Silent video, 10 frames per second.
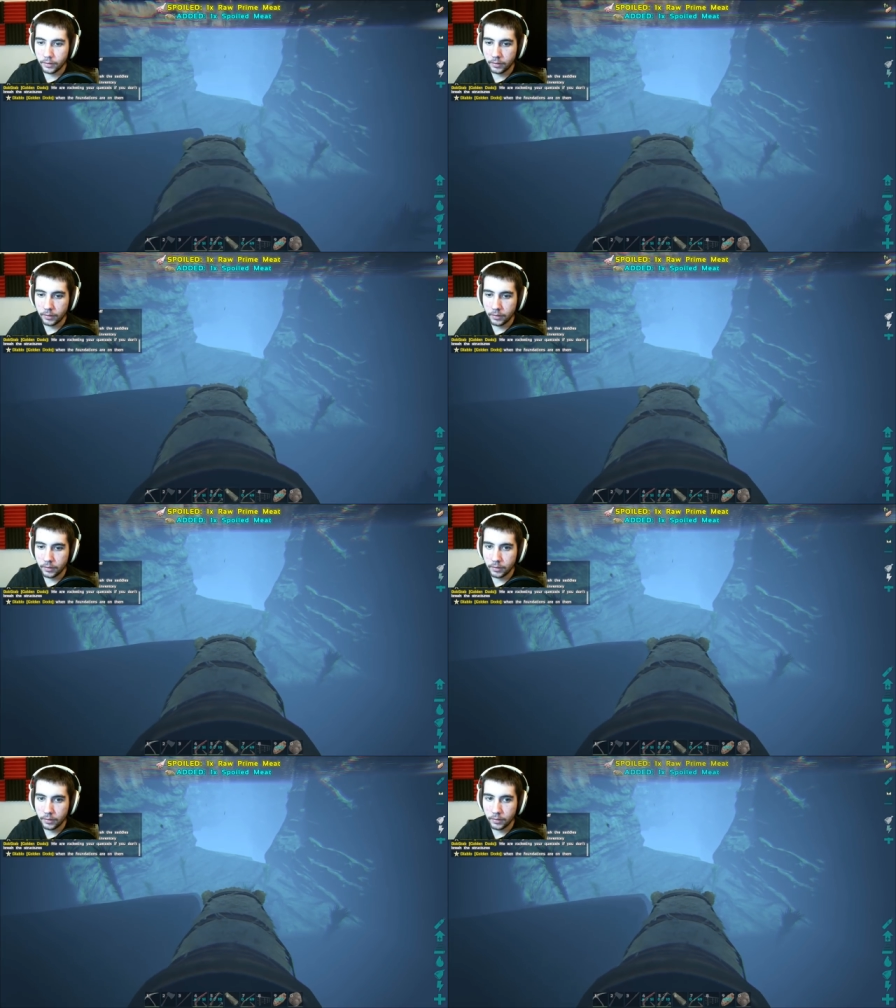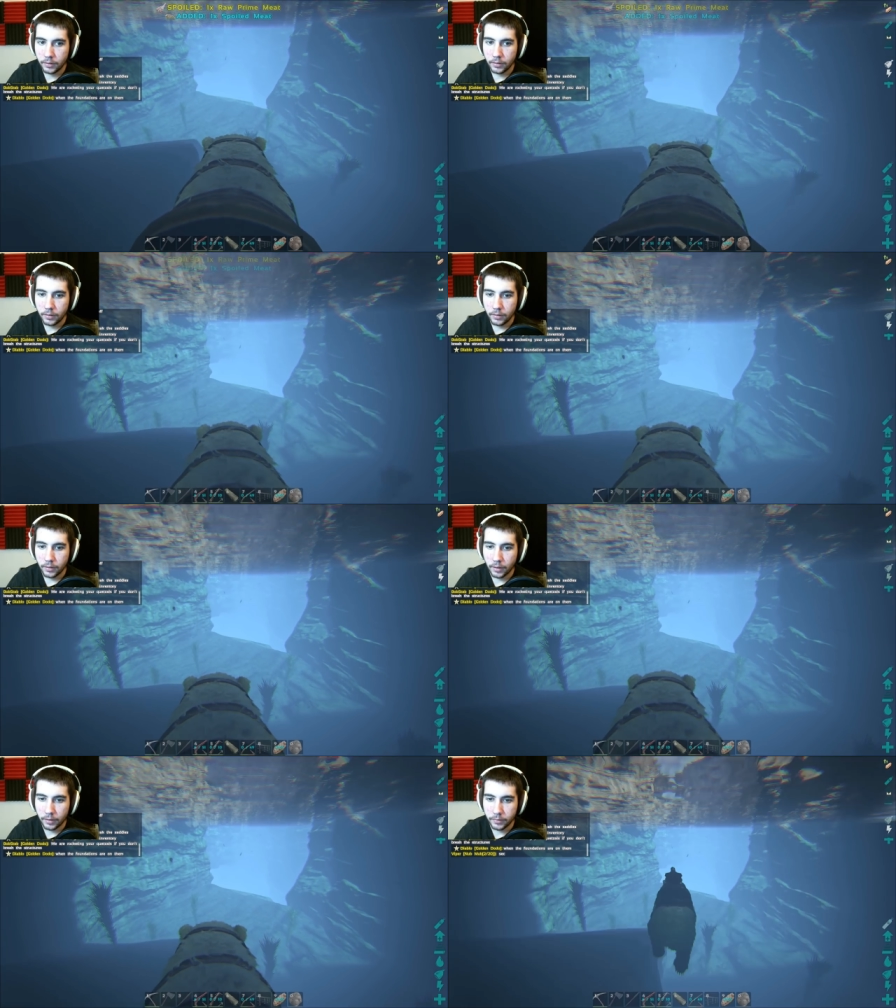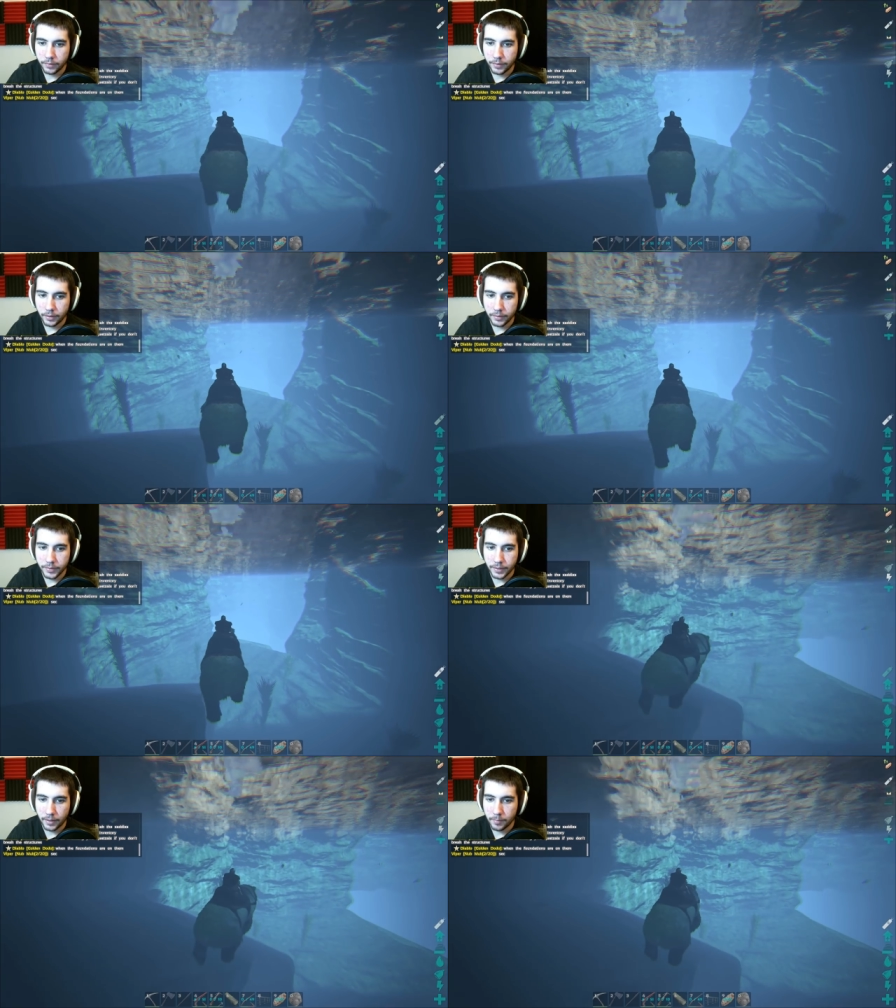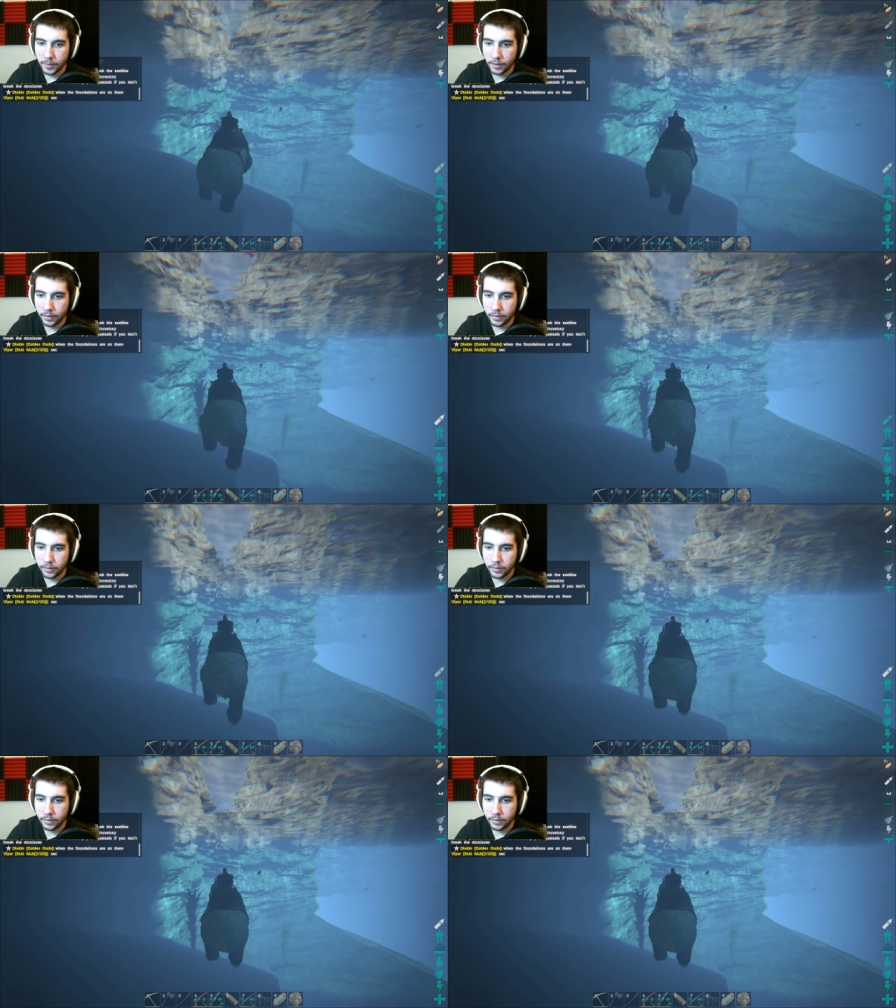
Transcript: brought my scuba I don't think it's that bad.